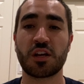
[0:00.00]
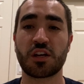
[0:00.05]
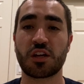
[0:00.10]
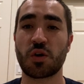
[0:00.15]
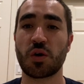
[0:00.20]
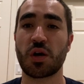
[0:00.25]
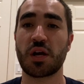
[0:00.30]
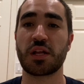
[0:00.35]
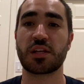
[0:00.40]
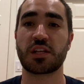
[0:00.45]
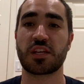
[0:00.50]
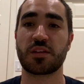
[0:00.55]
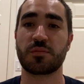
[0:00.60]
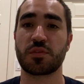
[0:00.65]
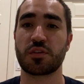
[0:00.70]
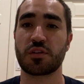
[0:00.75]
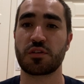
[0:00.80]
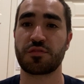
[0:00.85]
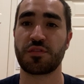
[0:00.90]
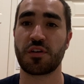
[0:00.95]
go ahead and give
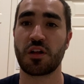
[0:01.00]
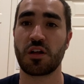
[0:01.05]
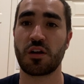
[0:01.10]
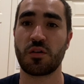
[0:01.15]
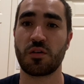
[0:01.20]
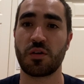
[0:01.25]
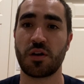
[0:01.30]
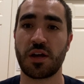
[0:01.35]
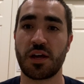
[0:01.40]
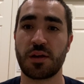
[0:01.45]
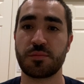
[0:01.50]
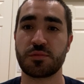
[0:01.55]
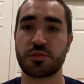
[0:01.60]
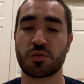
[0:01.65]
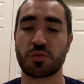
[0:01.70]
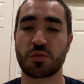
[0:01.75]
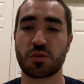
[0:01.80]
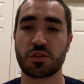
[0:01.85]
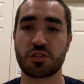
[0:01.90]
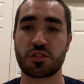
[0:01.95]
me a follow at
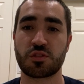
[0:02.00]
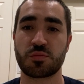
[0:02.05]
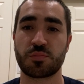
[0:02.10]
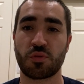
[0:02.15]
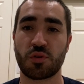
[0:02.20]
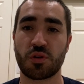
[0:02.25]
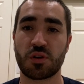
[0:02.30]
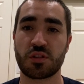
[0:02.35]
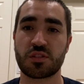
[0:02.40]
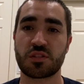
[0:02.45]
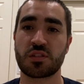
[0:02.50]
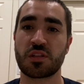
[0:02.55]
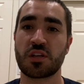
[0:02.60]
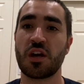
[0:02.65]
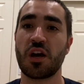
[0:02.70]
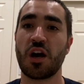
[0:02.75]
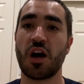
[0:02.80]
mtorres sports.